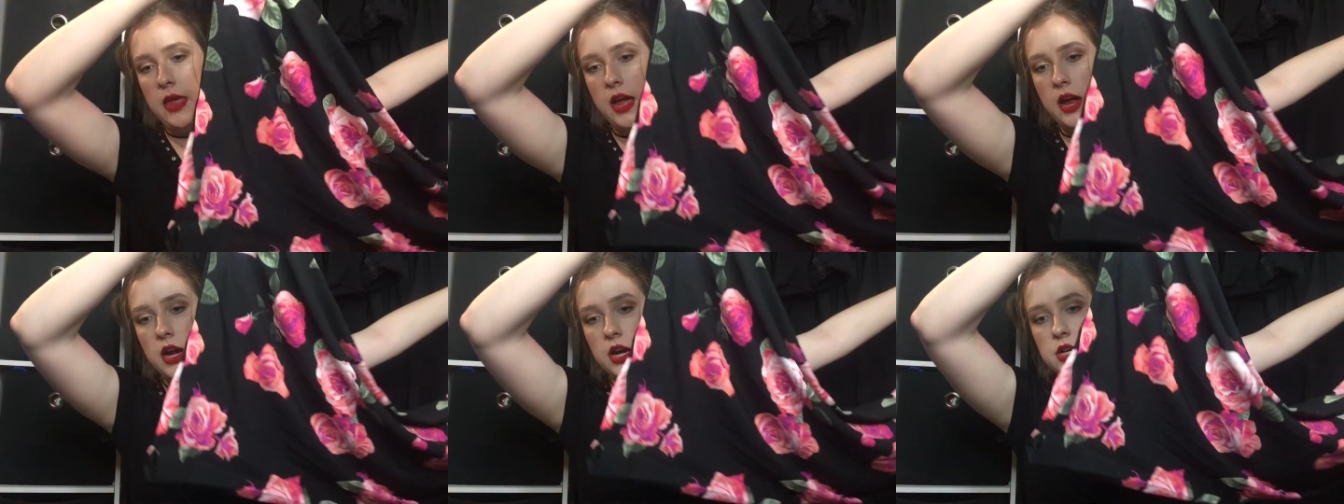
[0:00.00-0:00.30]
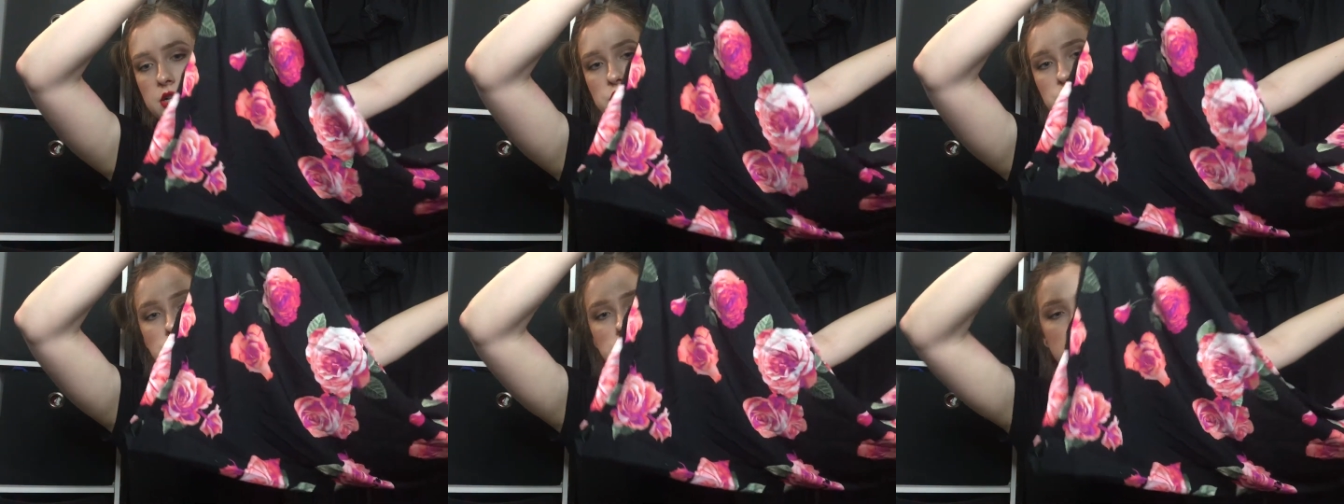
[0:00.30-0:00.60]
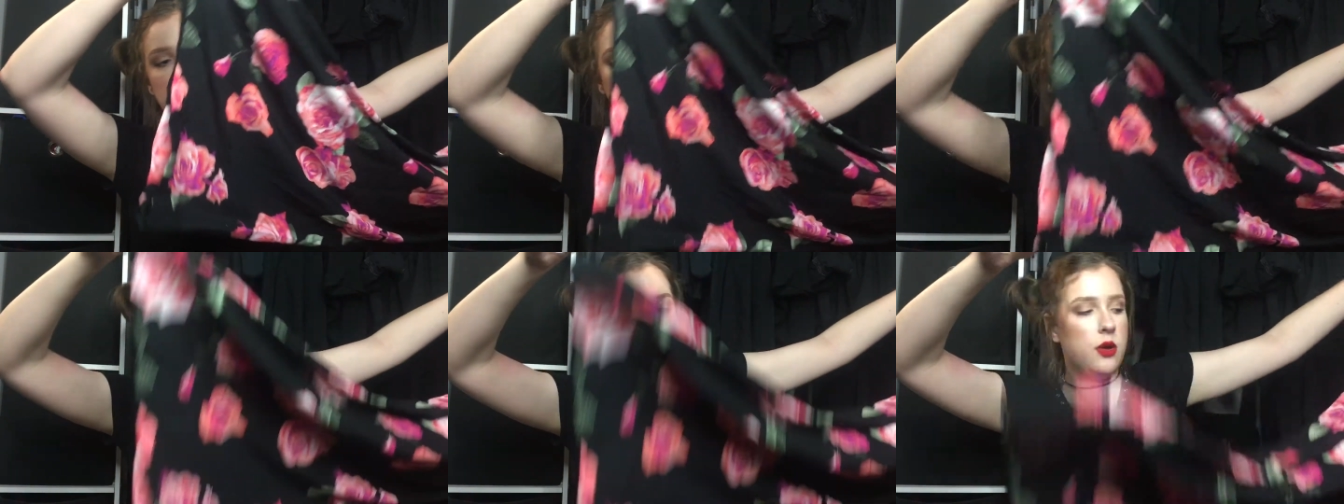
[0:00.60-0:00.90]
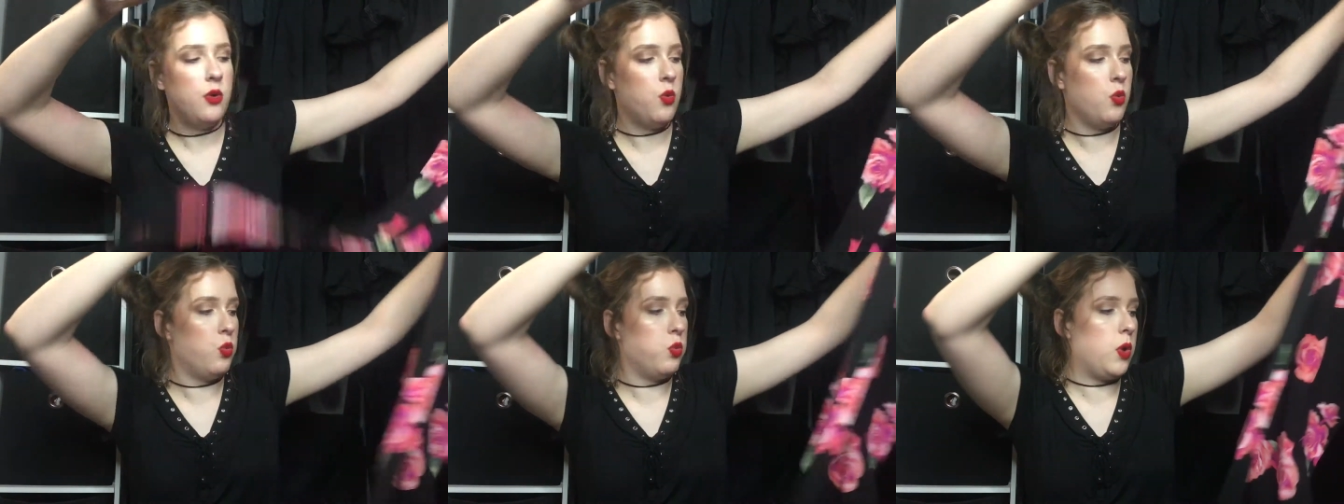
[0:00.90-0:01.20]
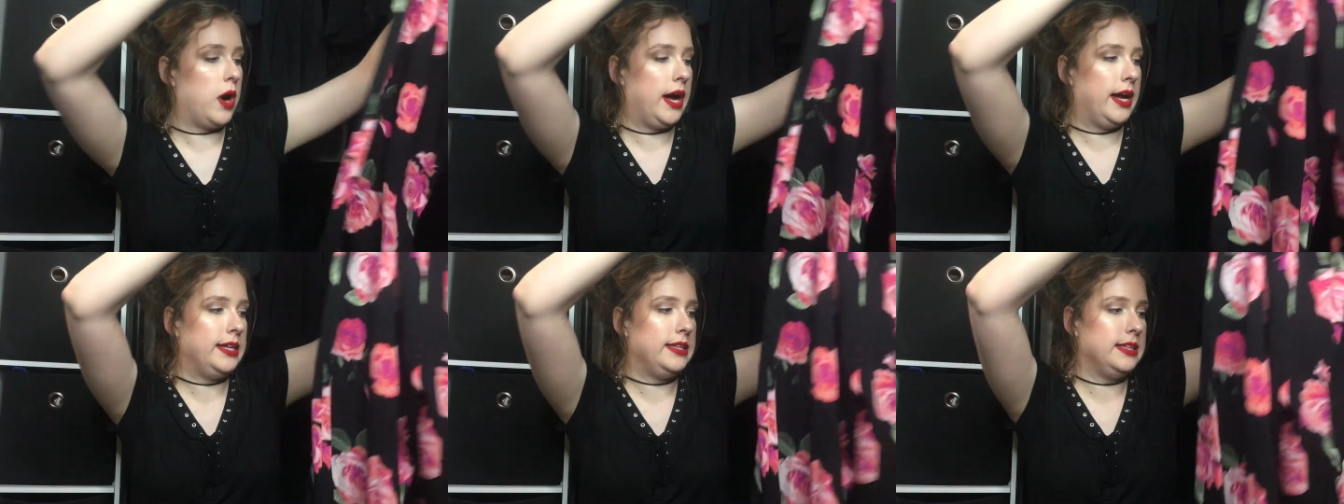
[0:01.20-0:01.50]
they are giant
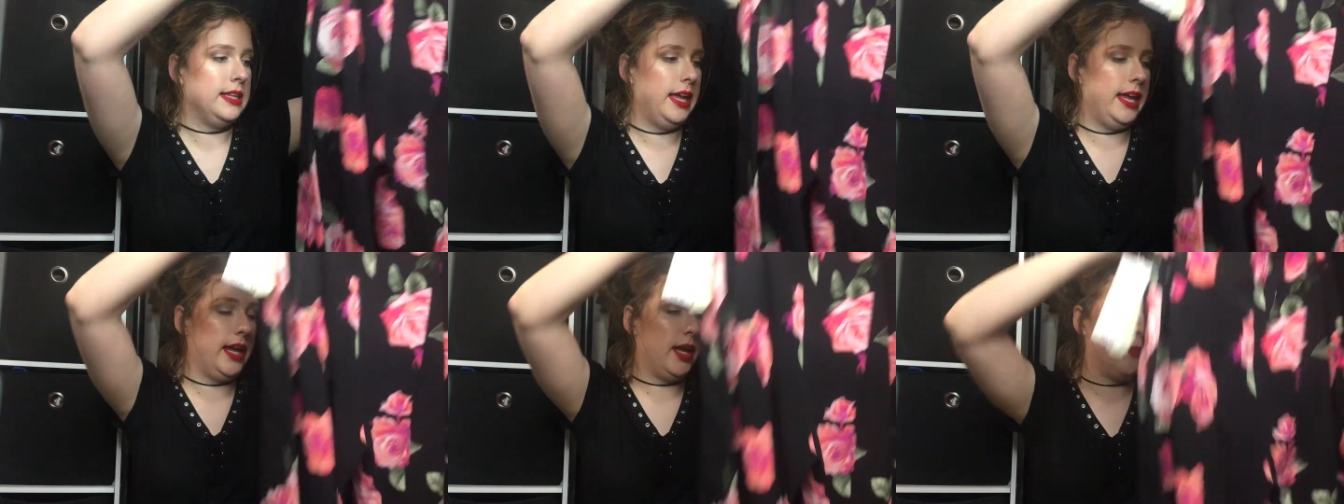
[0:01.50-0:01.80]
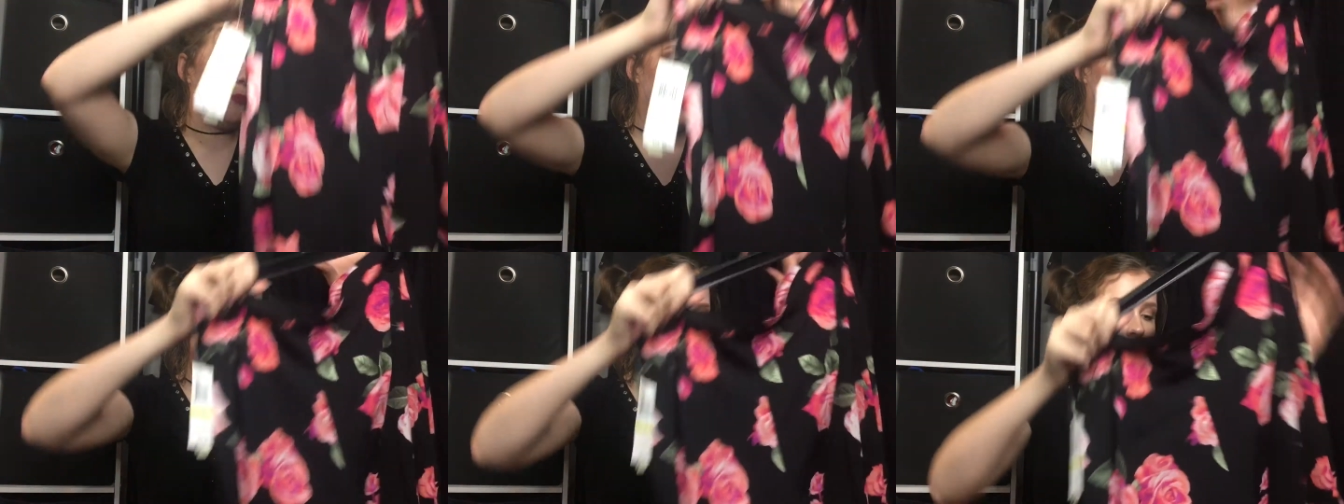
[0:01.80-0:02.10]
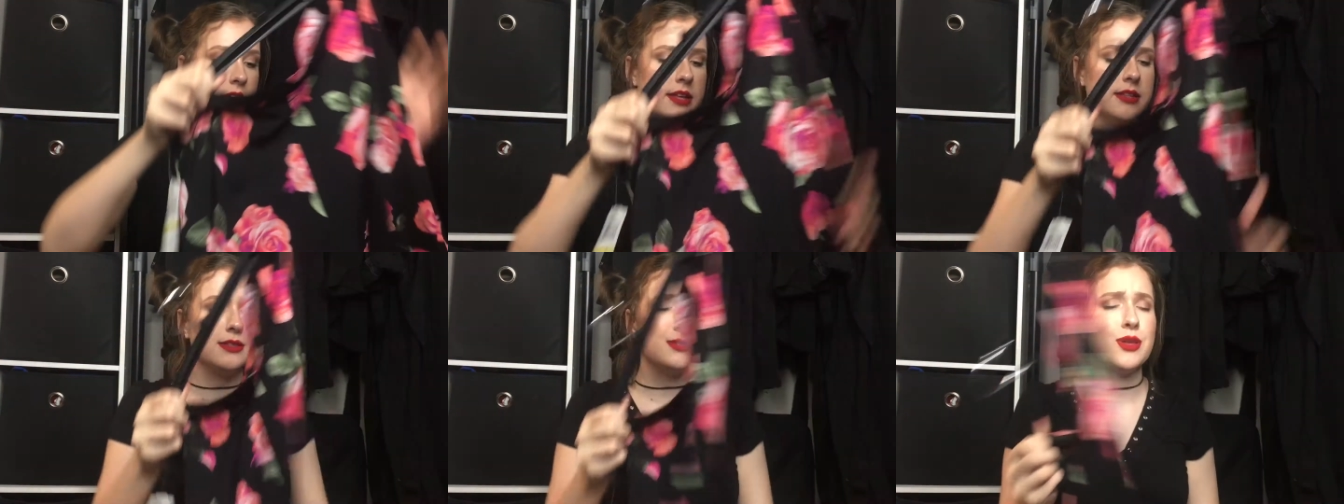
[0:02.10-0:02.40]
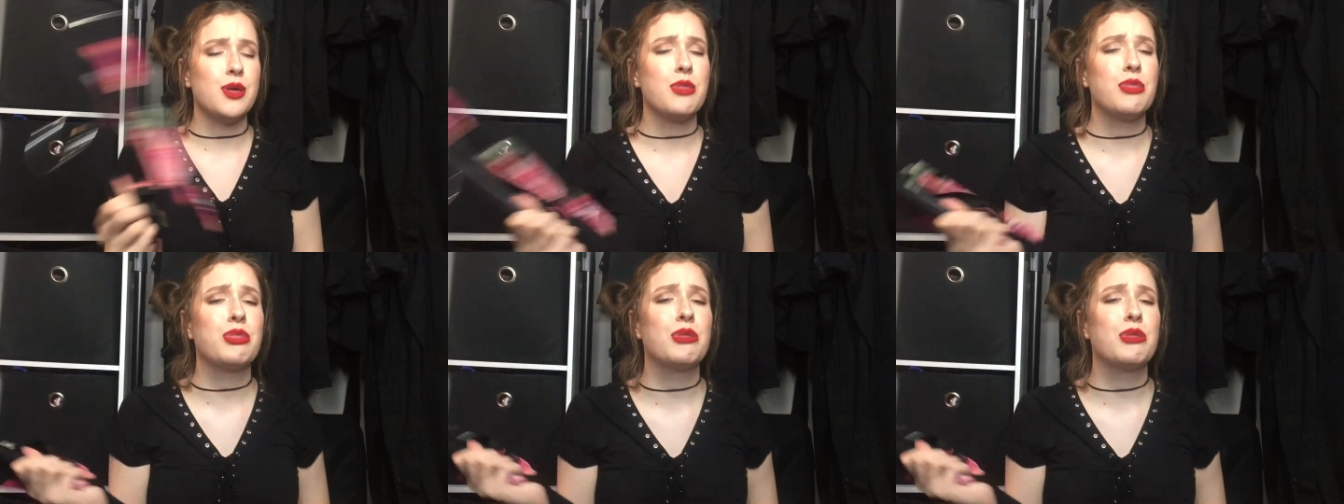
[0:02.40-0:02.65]
wide leg pants.